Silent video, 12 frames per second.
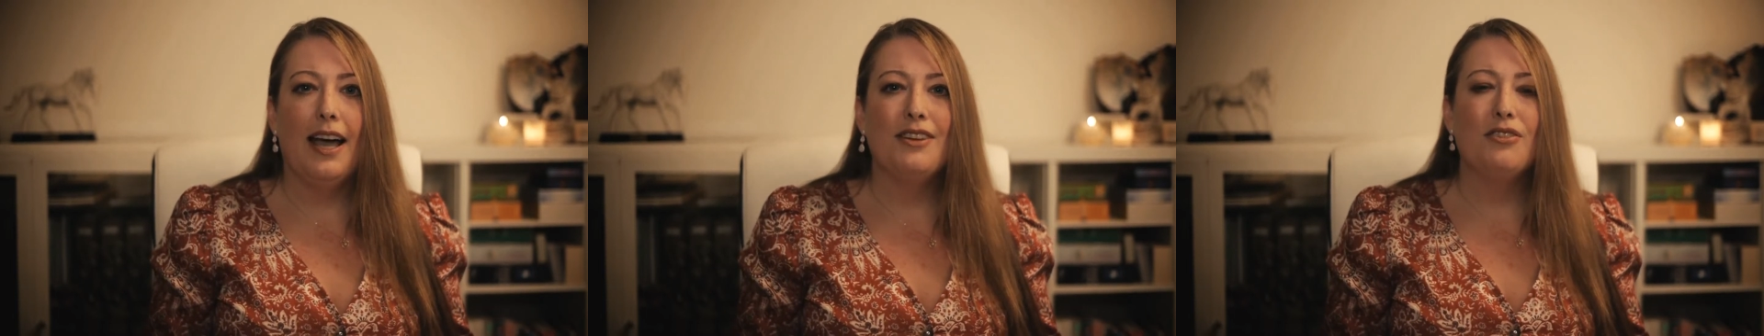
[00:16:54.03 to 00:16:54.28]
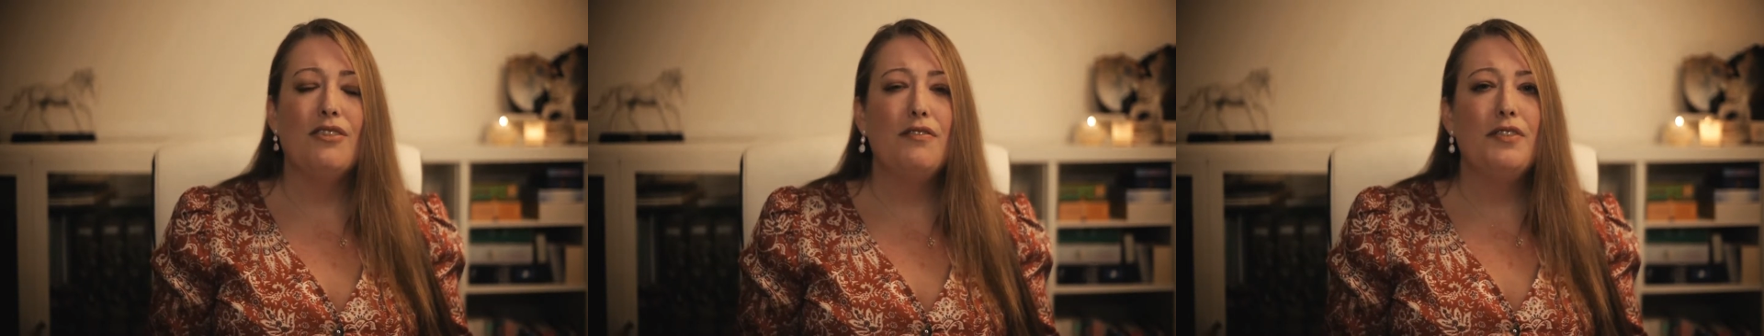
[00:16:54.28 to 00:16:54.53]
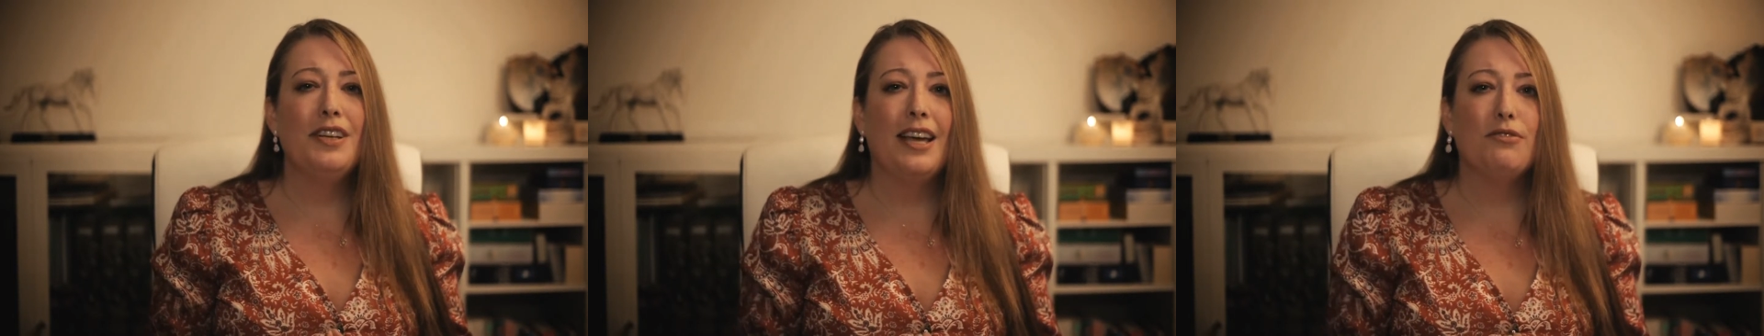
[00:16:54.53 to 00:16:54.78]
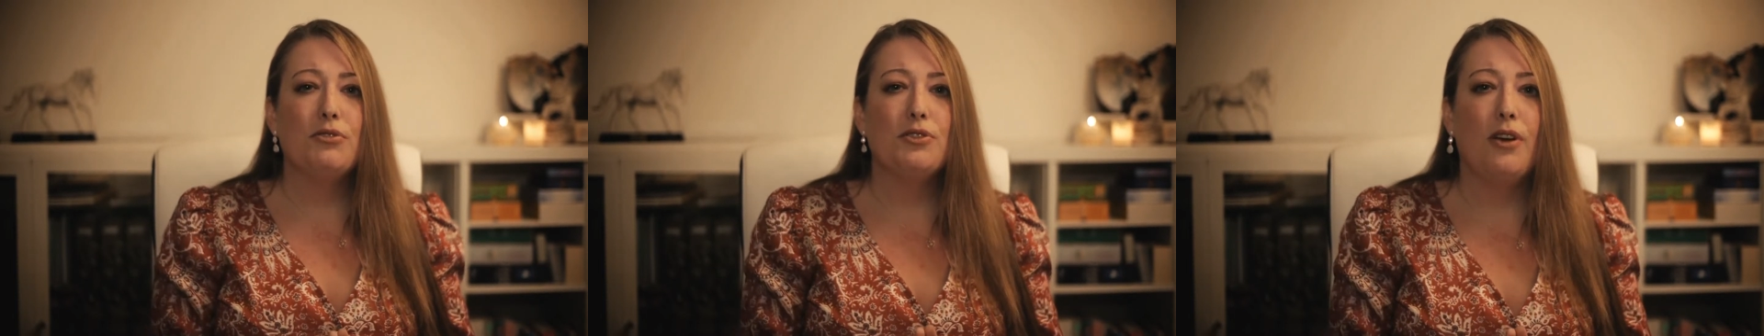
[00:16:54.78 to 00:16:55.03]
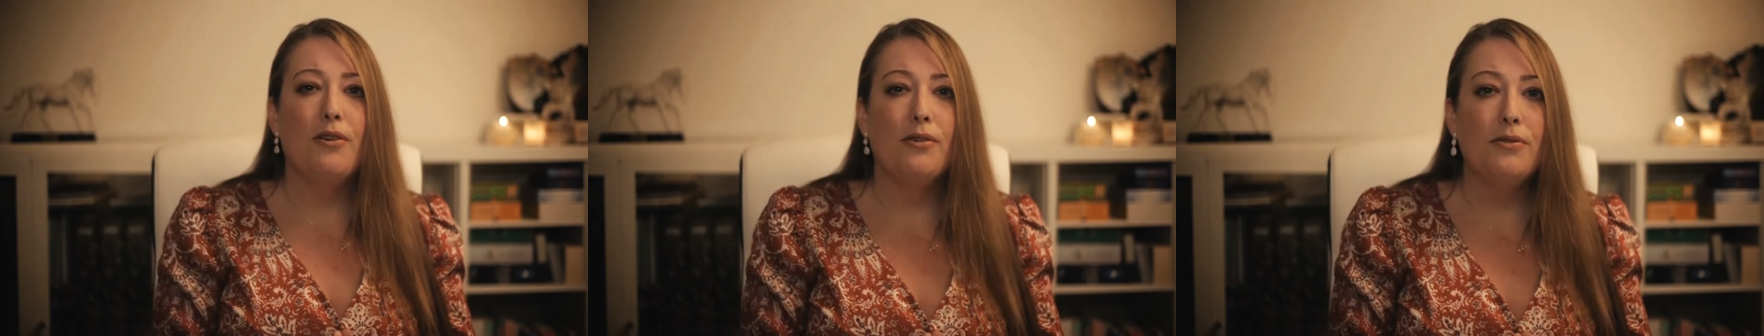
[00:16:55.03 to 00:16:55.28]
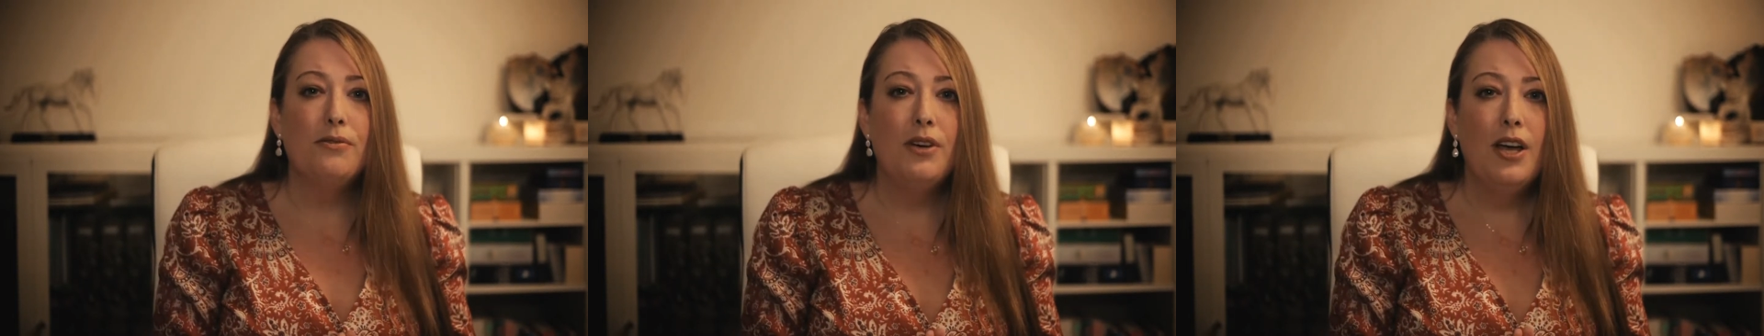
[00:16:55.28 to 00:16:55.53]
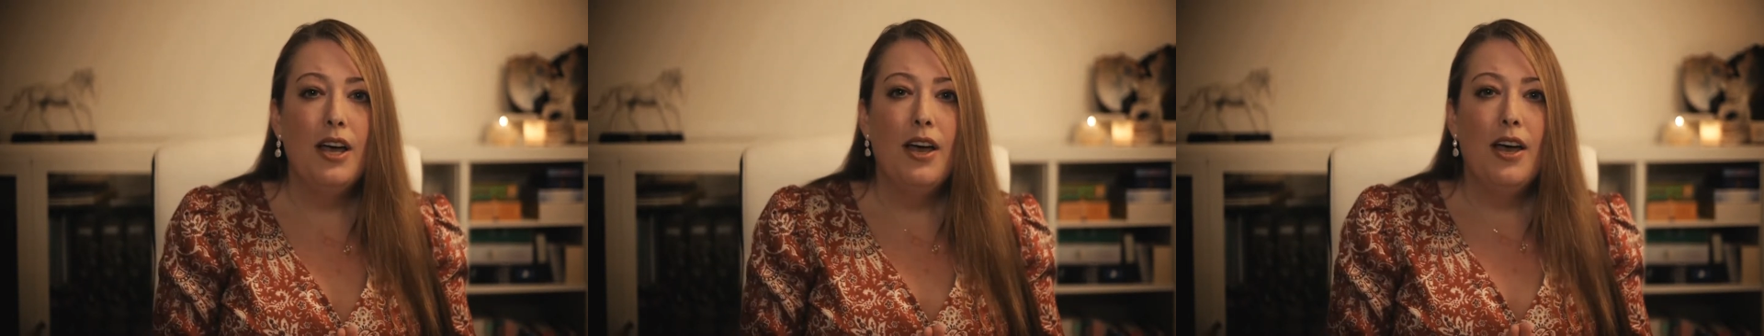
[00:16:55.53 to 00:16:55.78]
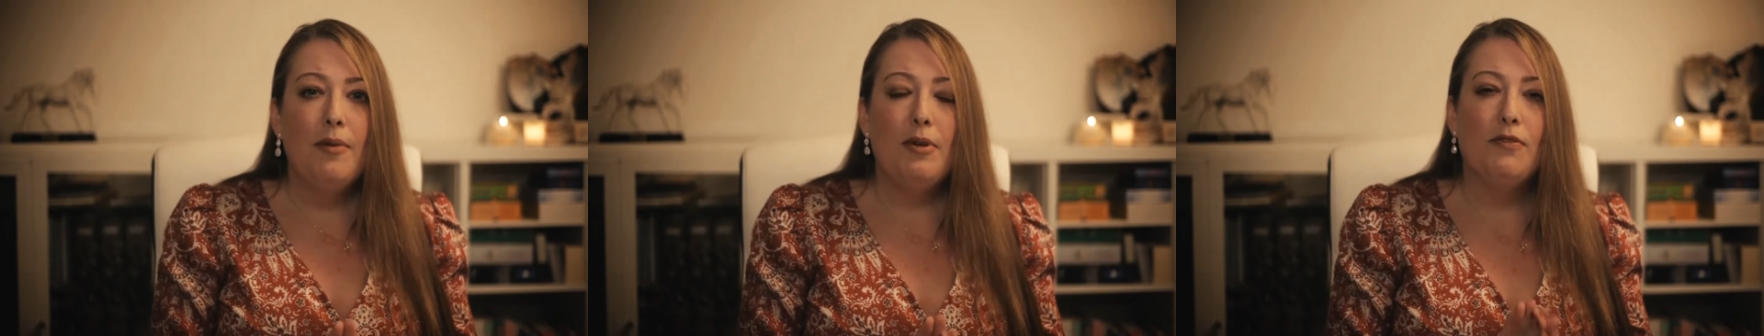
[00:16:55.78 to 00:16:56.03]
And often our soul,
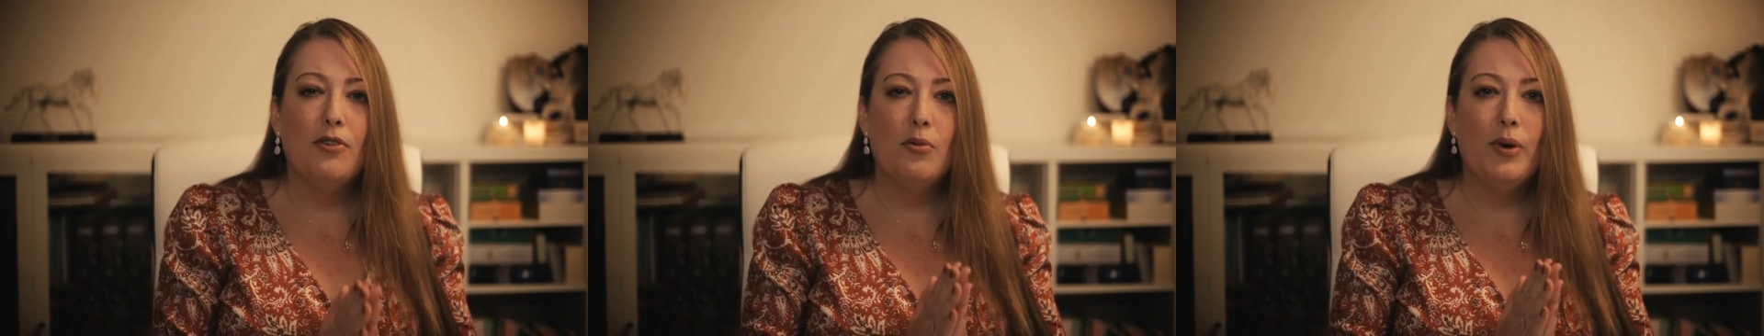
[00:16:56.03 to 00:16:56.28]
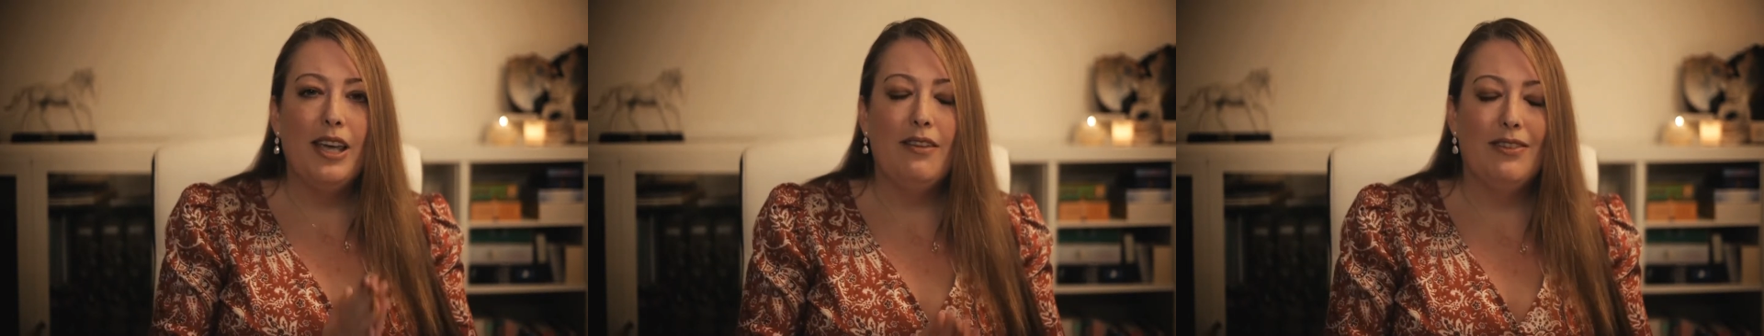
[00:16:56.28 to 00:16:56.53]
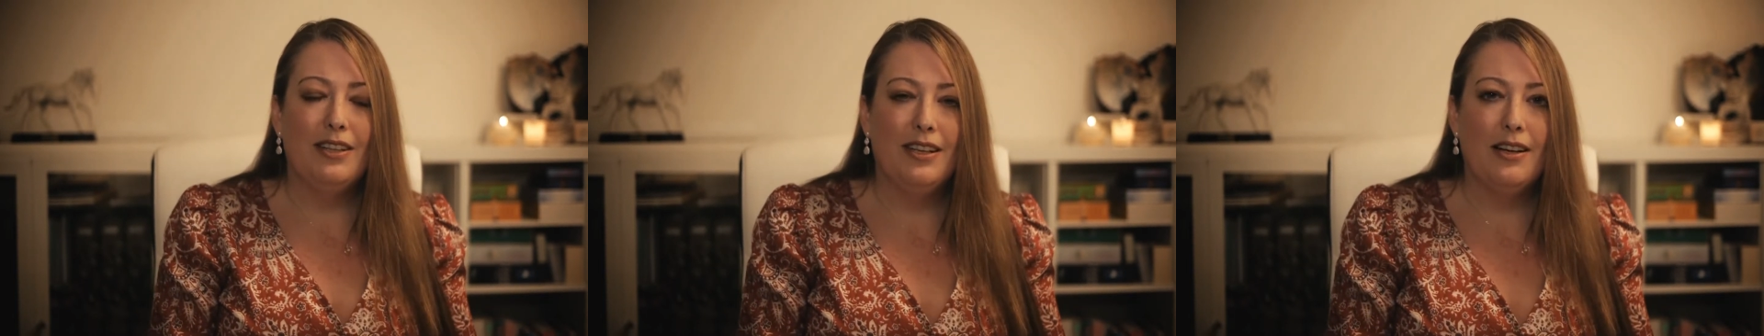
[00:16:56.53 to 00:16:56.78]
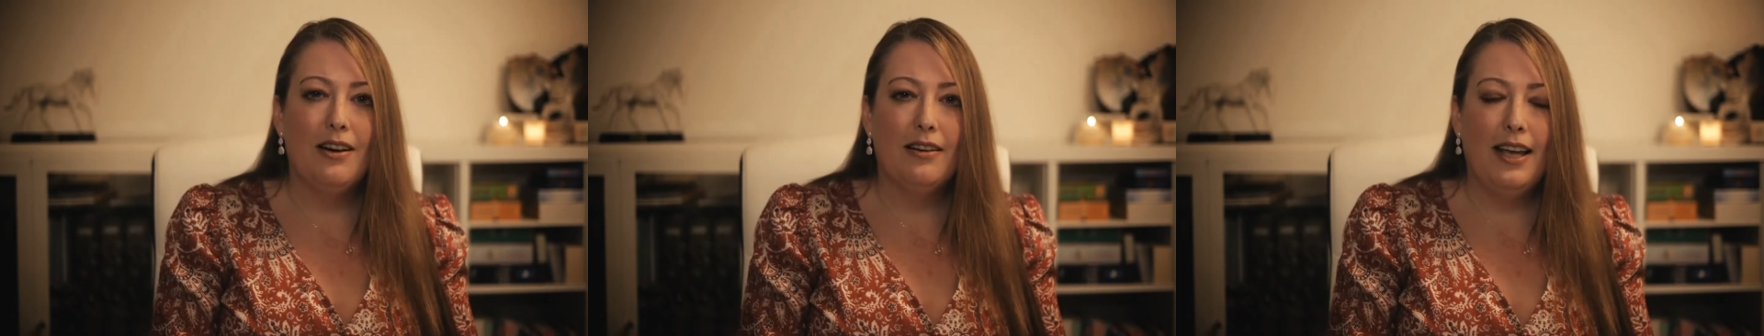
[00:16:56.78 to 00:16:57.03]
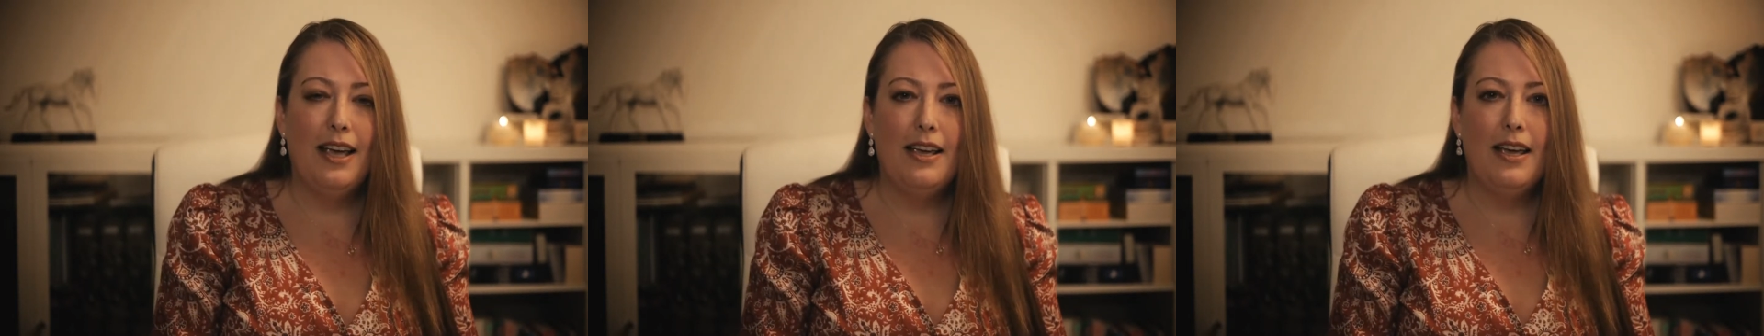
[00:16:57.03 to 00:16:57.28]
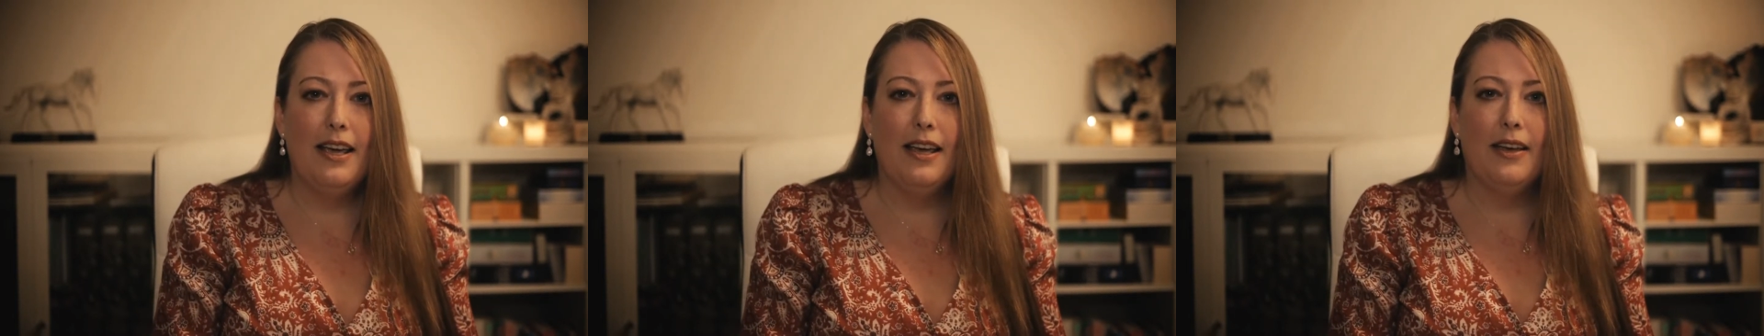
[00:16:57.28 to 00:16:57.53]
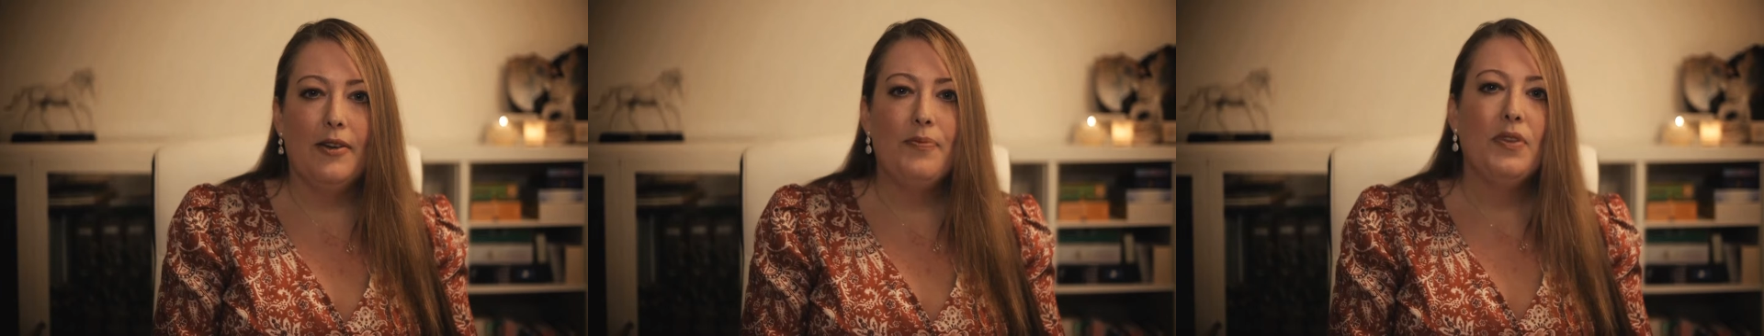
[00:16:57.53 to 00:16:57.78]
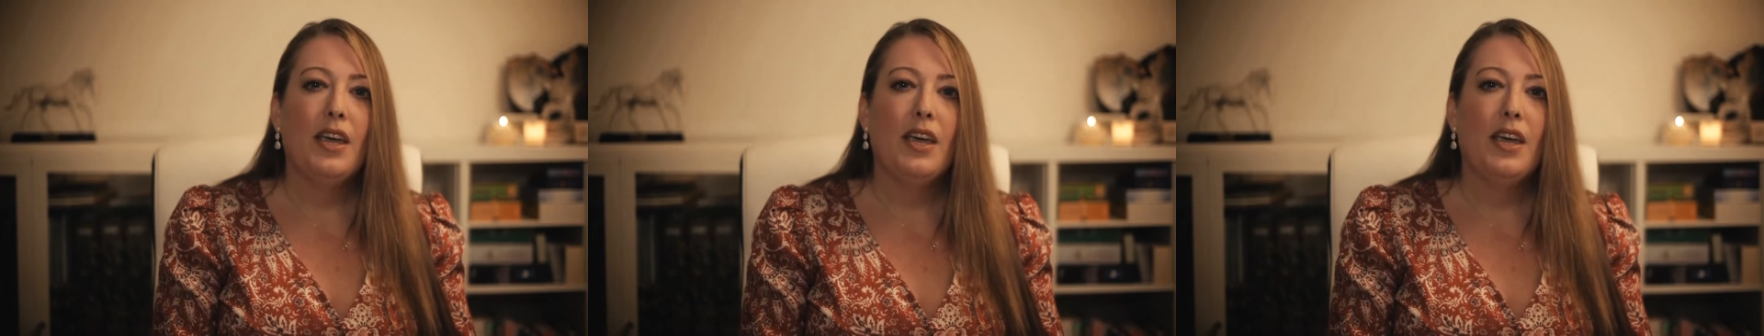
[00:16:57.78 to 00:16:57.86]
before we even incarnate here,